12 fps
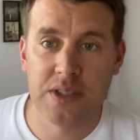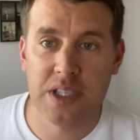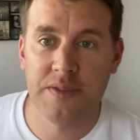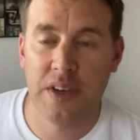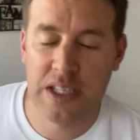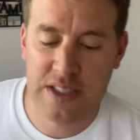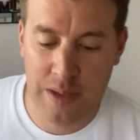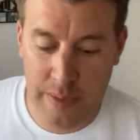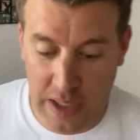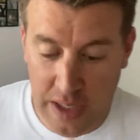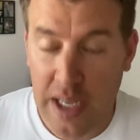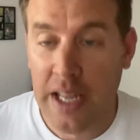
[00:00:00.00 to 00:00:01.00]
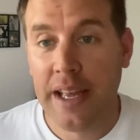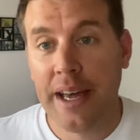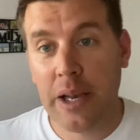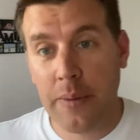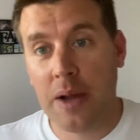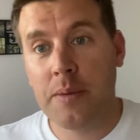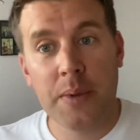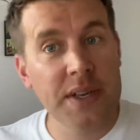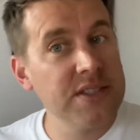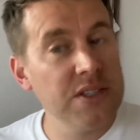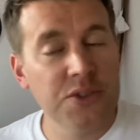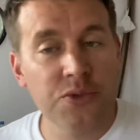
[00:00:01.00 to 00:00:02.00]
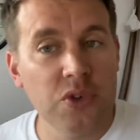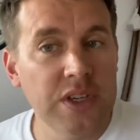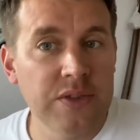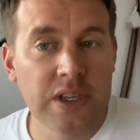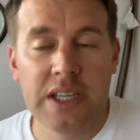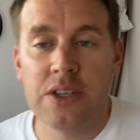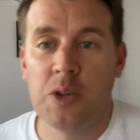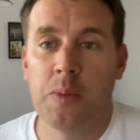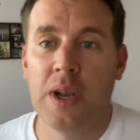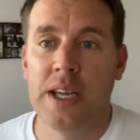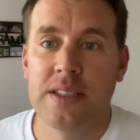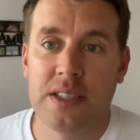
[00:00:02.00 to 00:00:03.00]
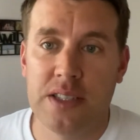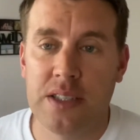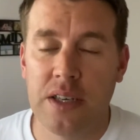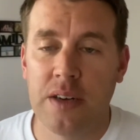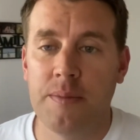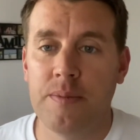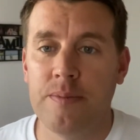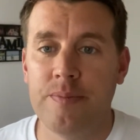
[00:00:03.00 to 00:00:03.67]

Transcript: They're fairly similar. Anyway, we went to those three really good places that are